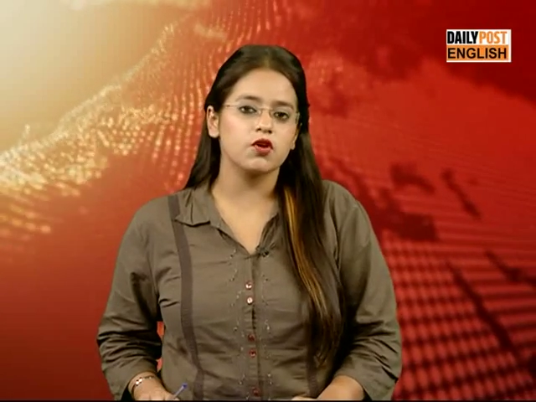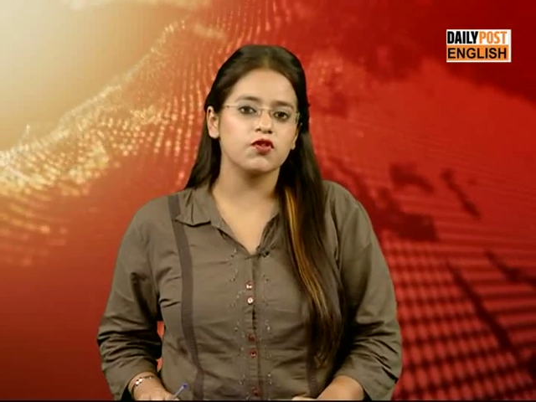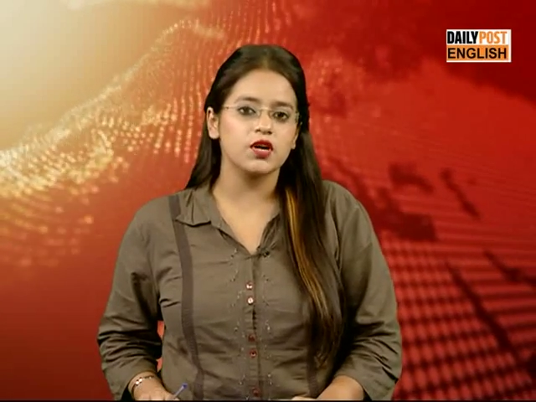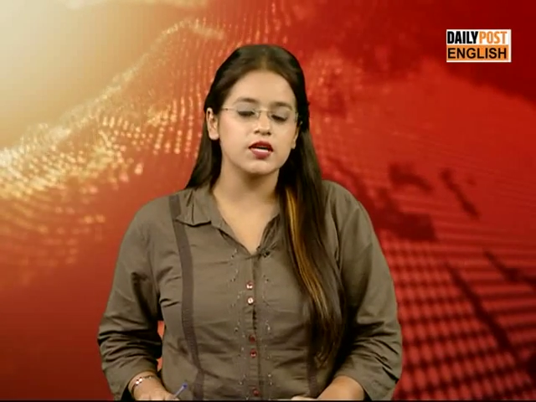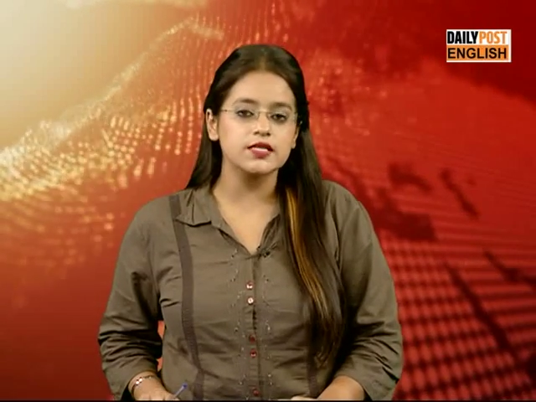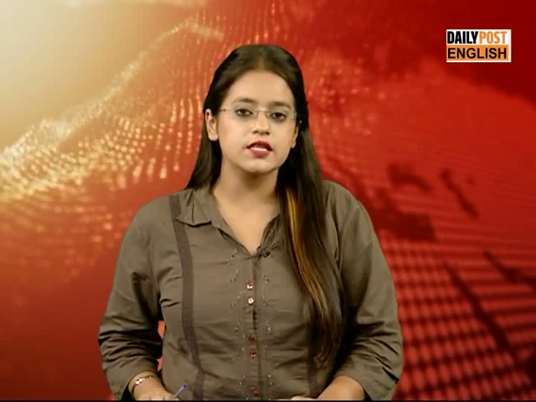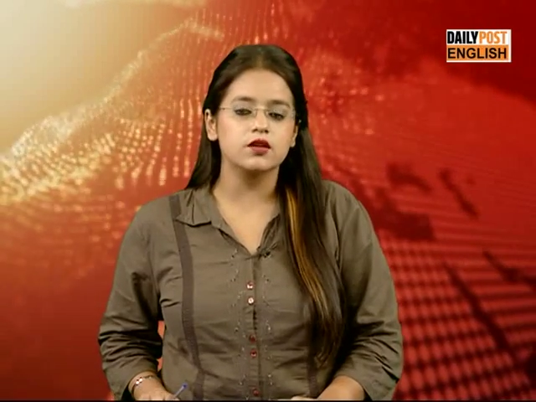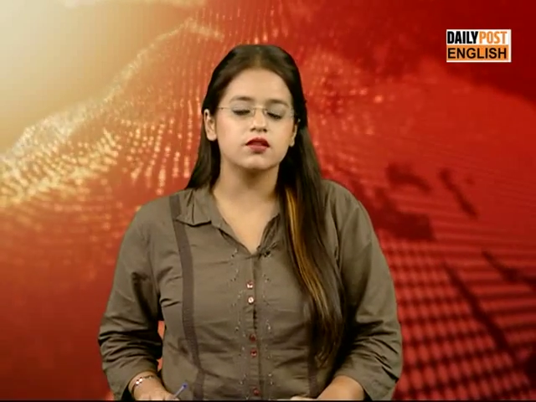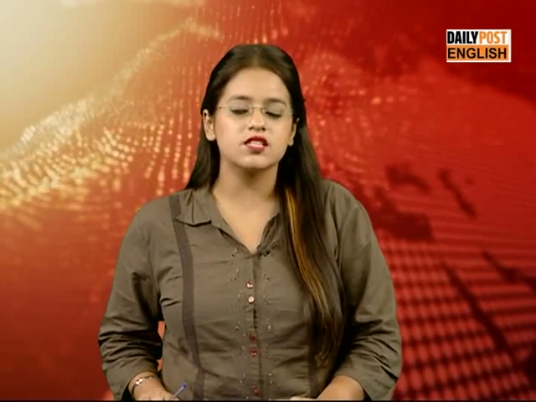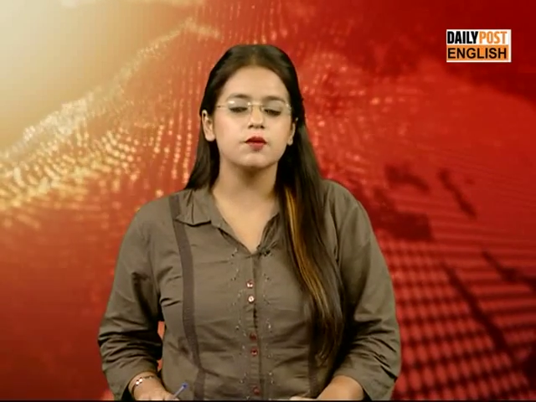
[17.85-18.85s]
of August in
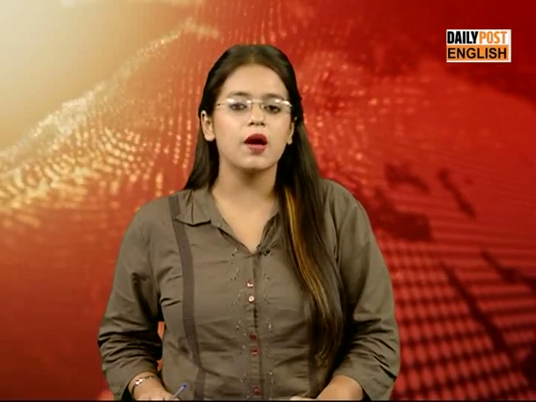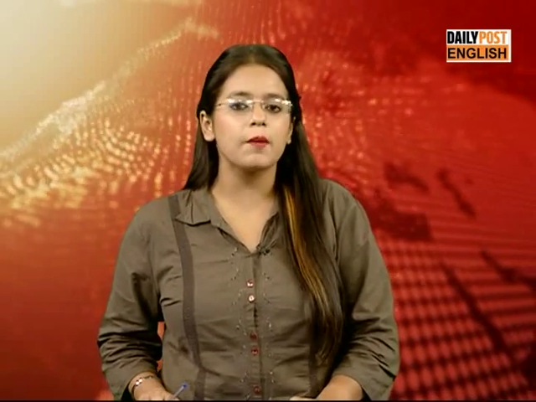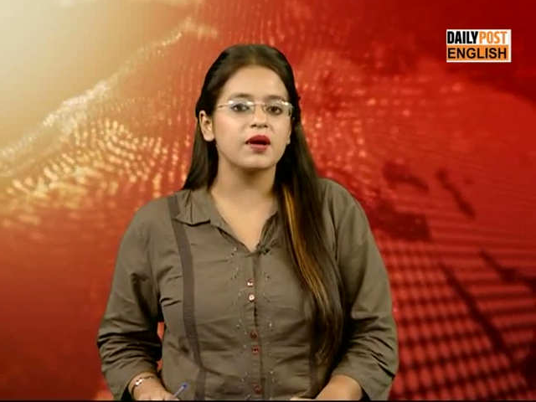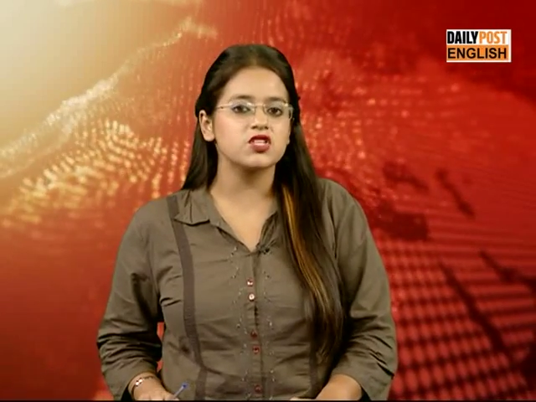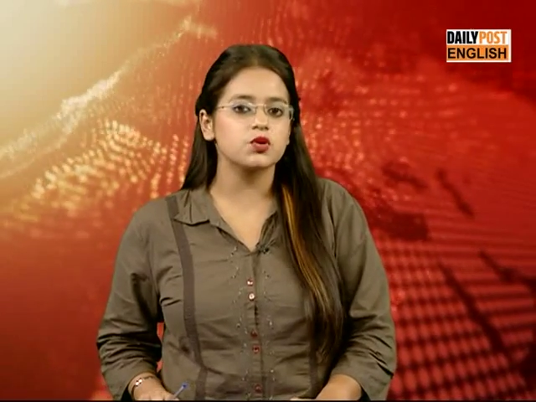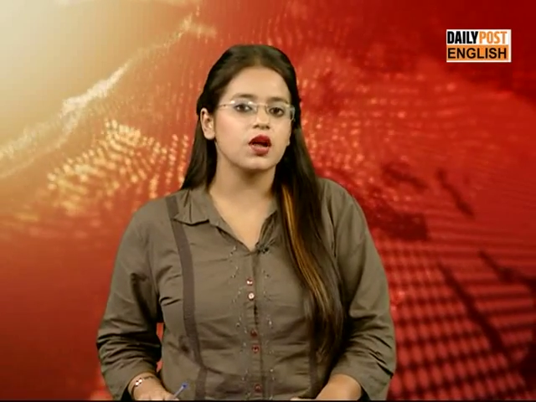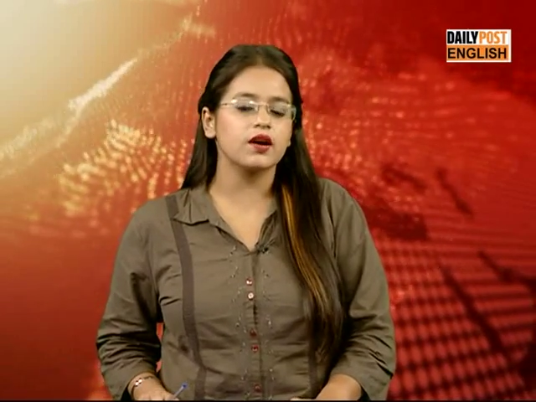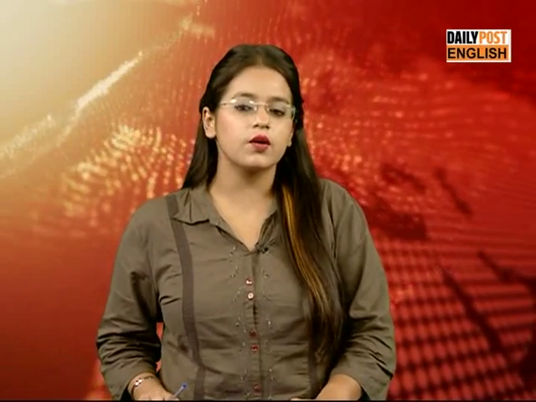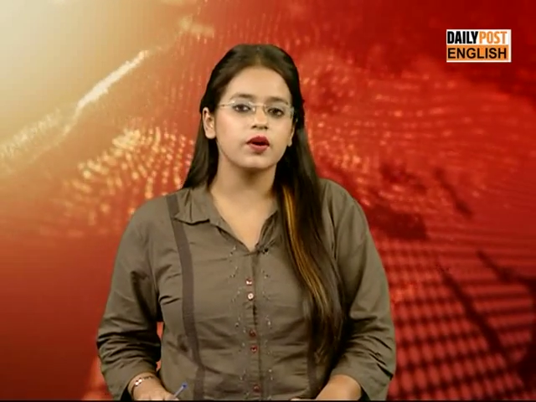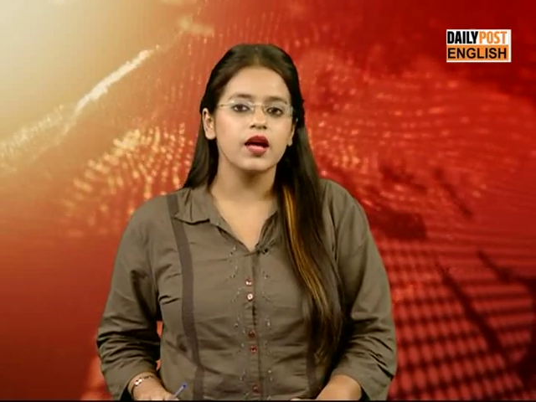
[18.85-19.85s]
CBI Panchkula
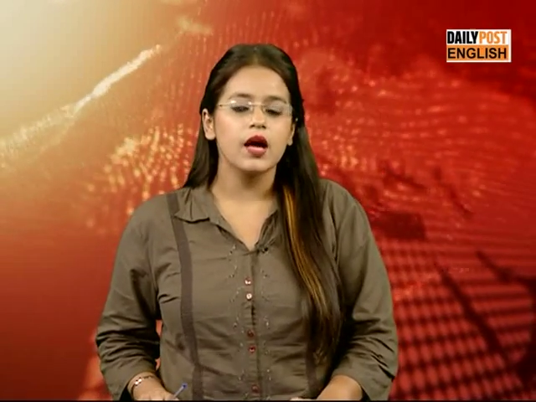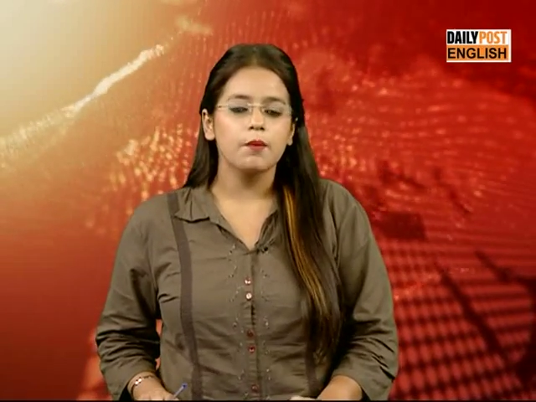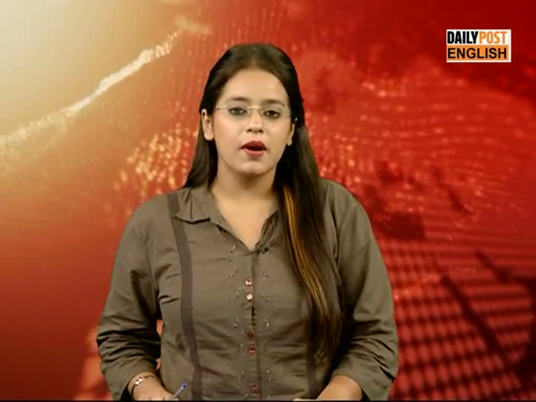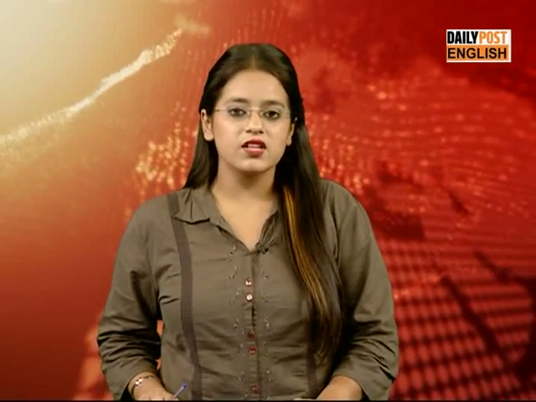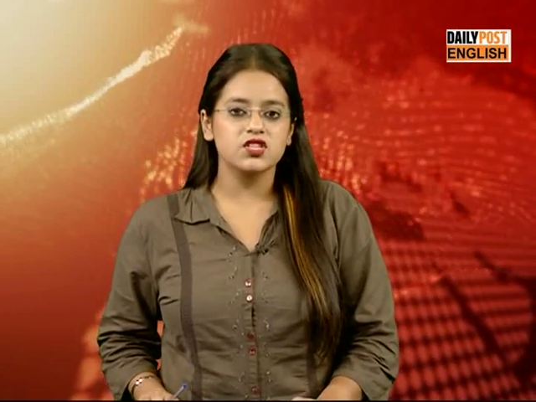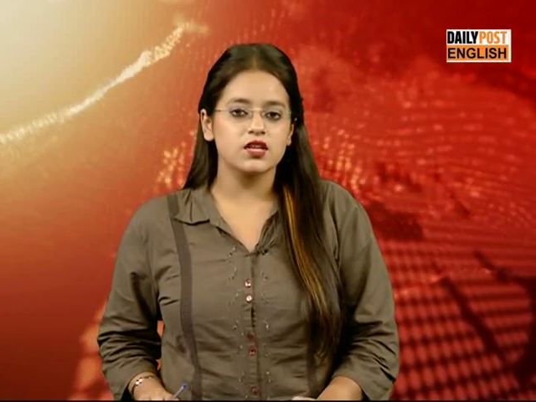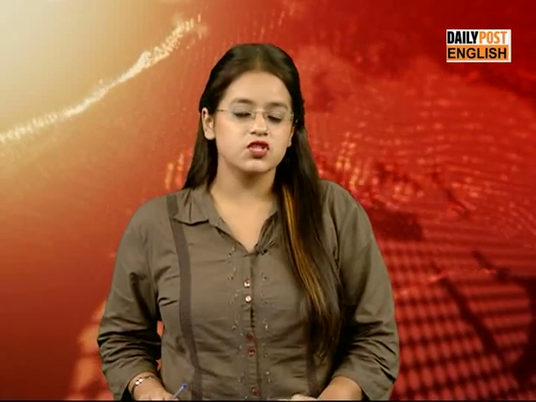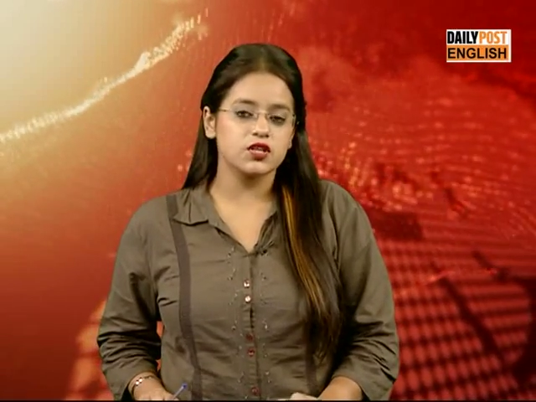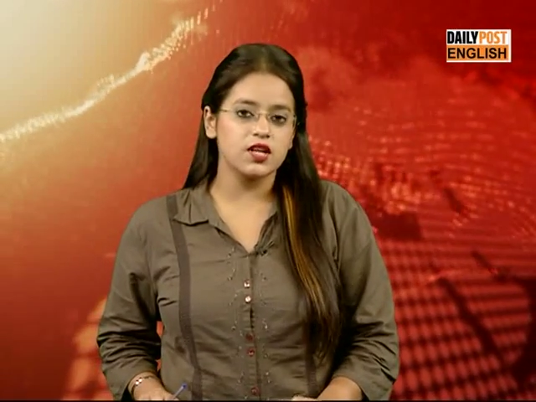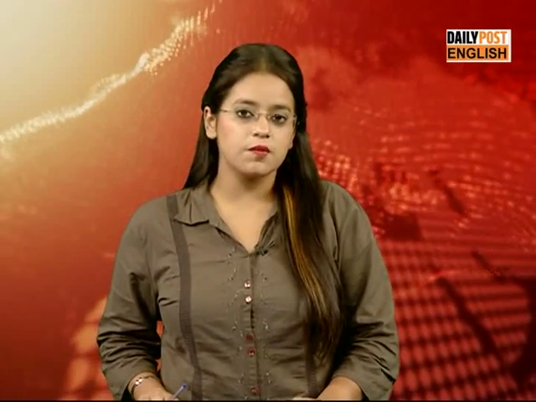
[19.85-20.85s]
court by Judge
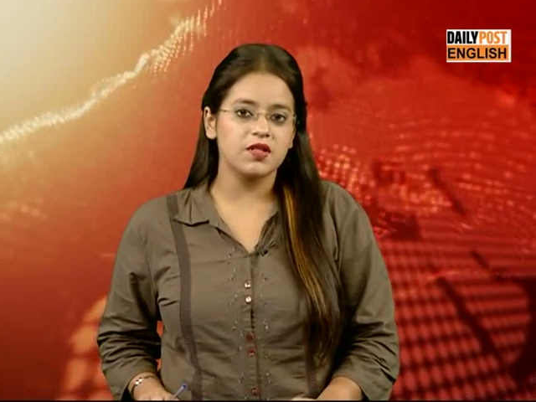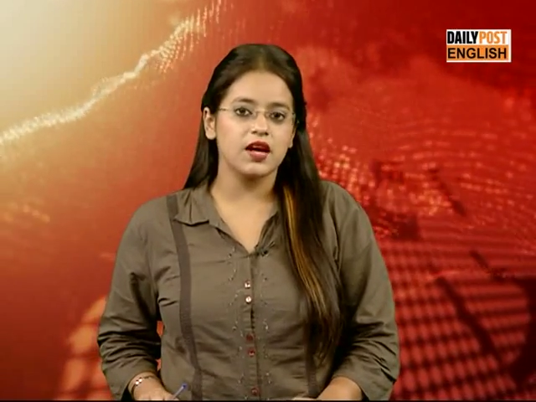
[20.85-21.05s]
Jagdeep Singh.